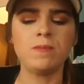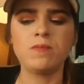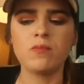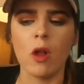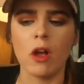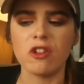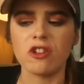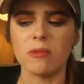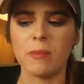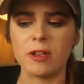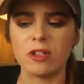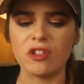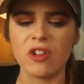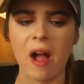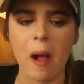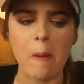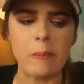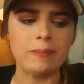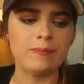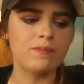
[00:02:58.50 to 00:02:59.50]
Not so much
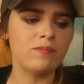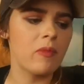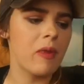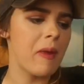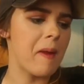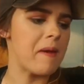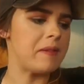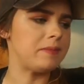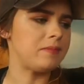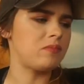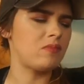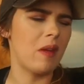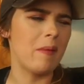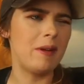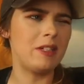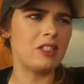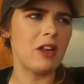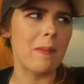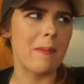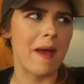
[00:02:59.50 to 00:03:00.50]
that. I mean,
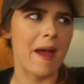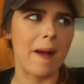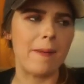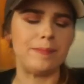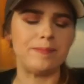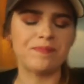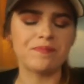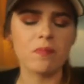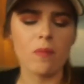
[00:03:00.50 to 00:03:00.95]
it's not bad.